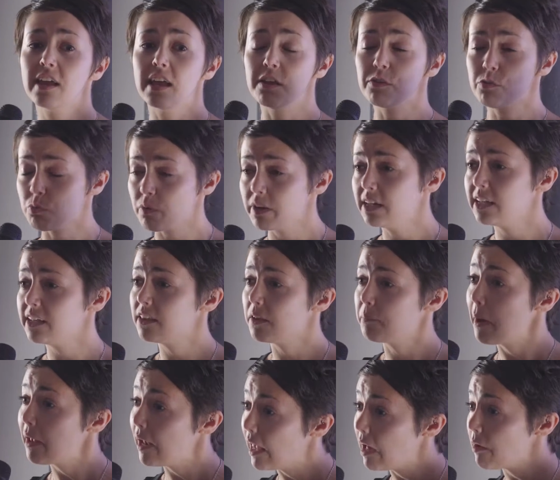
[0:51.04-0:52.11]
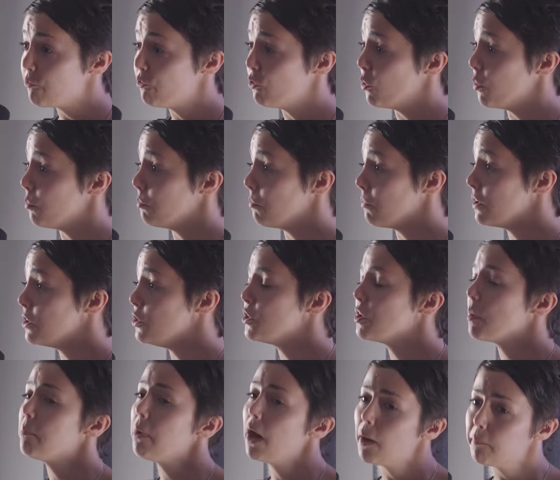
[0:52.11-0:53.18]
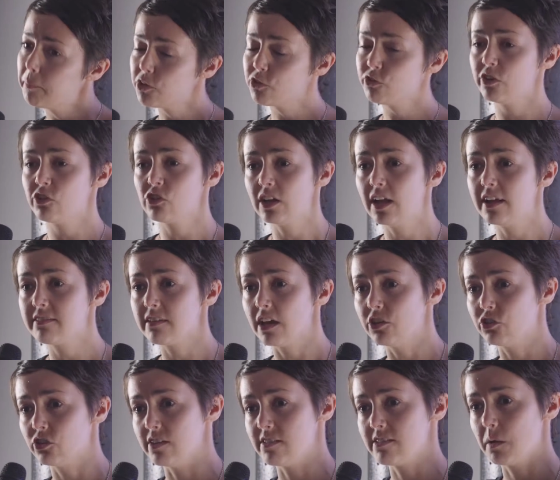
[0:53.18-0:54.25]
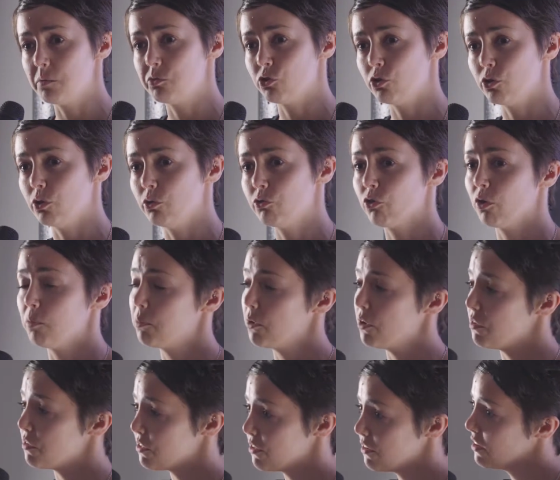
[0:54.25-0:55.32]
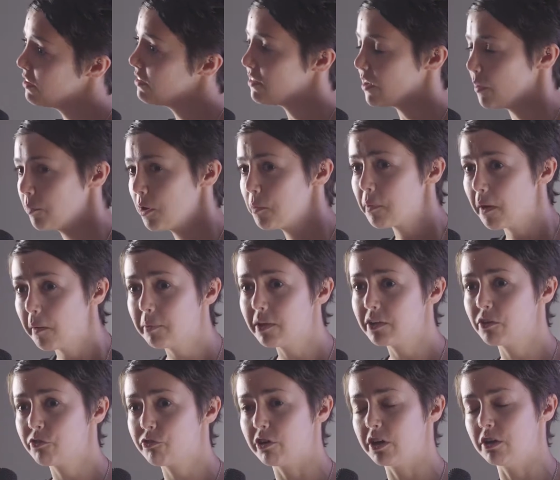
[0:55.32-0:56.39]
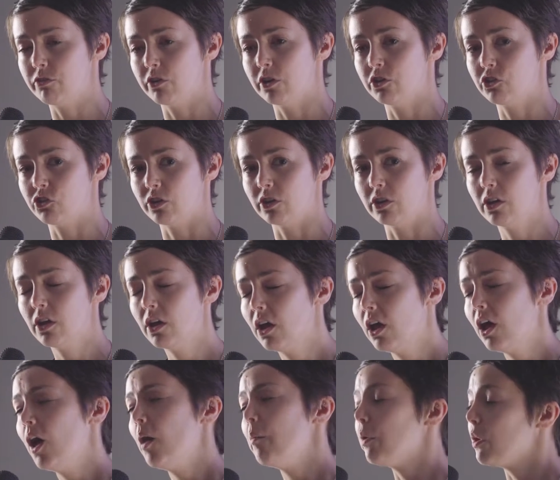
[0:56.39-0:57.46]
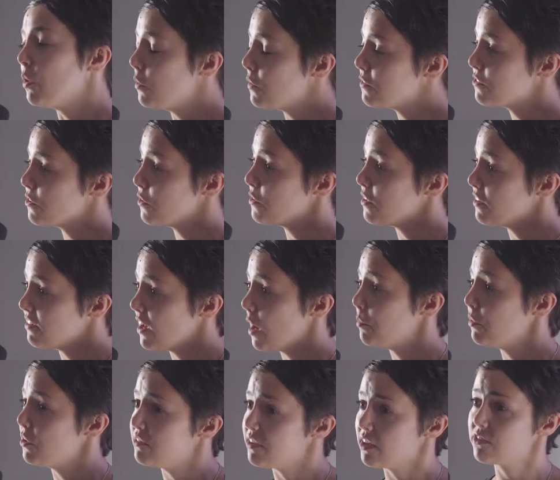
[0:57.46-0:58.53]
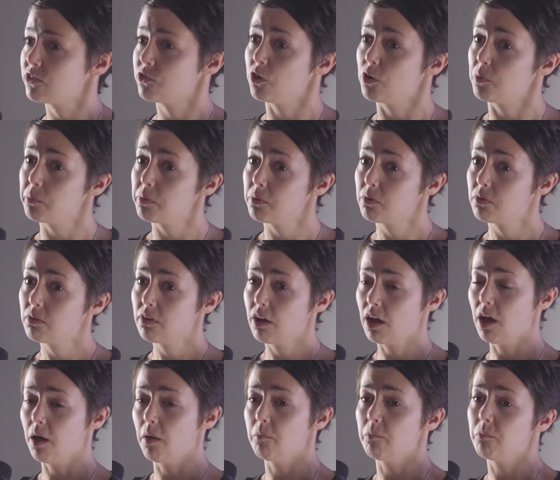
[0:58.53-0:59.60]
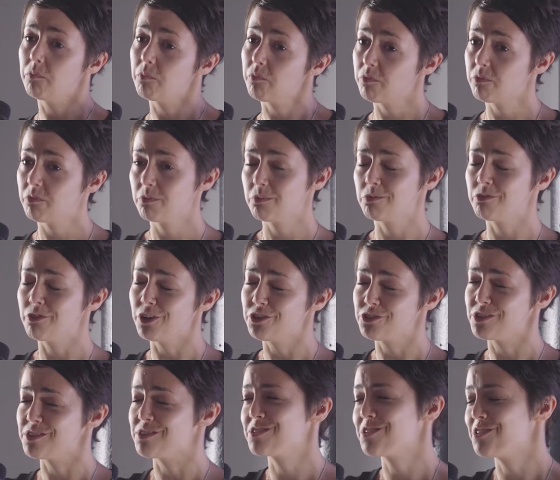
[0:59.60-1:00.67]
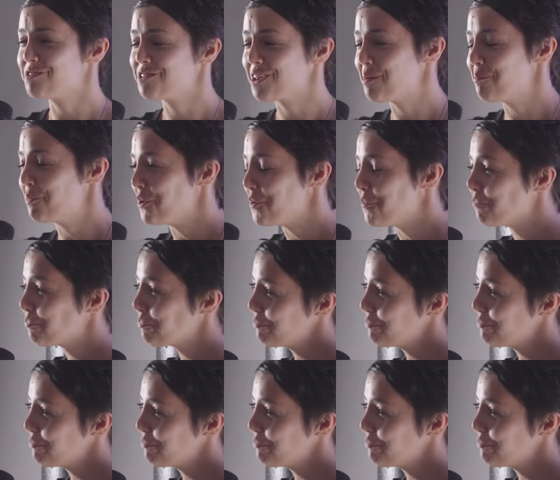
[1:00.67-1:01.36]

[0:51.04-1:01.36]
is really the platform you can publish visualizations up to from both Tableau Public, the free version, but also the Tableau desktop versions of Tableau.